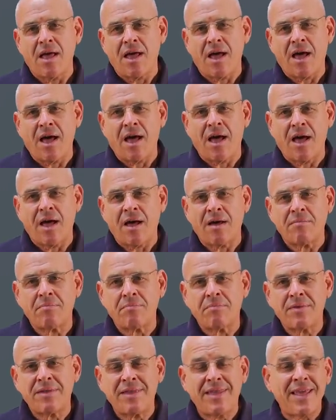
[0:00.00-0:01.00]
uh,
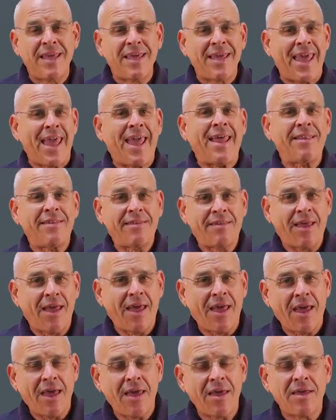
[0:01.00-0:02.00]
d and
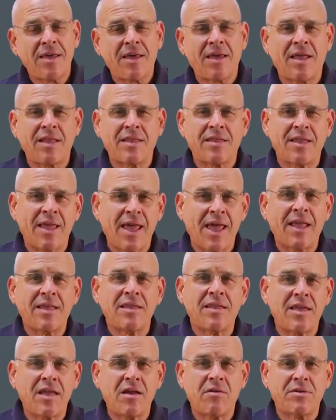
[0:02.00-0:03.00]
a, and
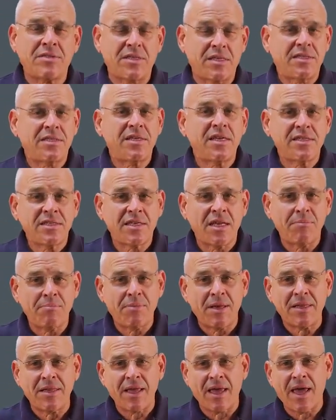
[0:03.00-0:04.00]
end here is a
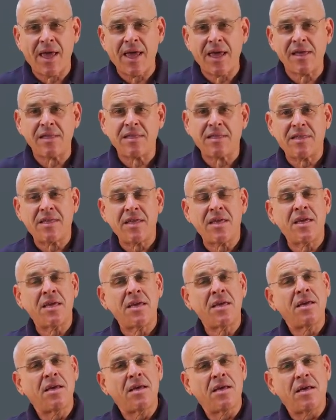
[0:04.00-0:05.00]
16-bit a, d